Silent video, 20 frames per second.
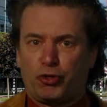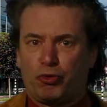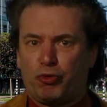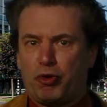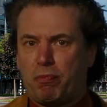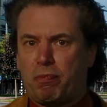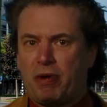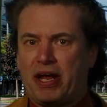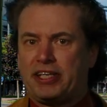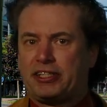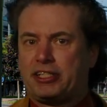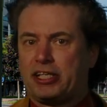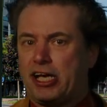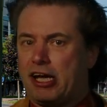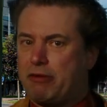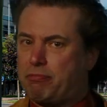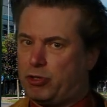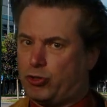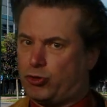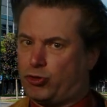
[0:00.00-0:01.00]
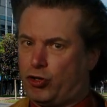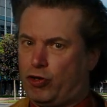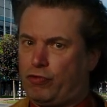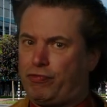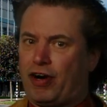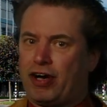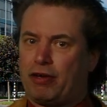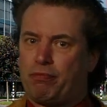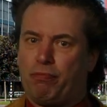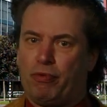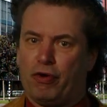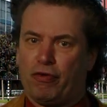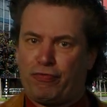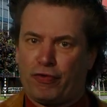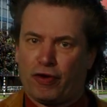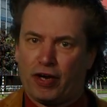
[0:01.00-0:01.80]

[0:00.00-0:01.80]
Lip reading: replace the cadmium sulfide buffer